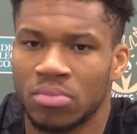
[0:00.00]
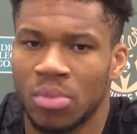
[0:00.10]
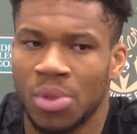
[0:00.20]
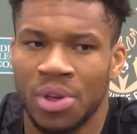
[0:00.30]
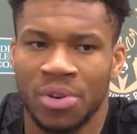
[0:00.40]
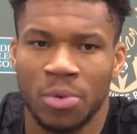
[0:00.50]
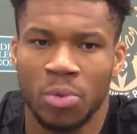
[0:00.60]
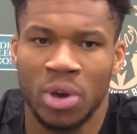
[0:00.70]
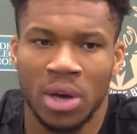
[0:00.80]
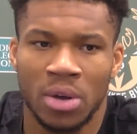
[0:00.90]
they
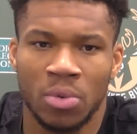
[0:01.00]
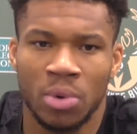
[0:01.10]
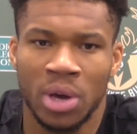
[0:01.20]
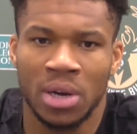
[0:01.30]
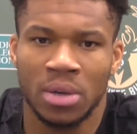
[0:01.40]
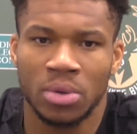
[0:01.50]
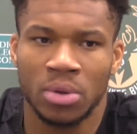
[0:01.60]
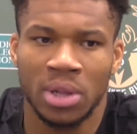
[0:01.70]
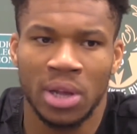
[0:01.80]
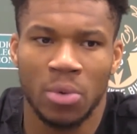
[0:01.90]
we are, we are
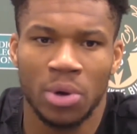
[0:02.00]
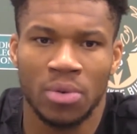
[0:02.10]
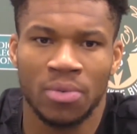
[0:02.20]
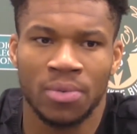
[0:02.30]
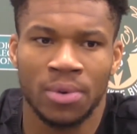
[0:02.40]
totally aware of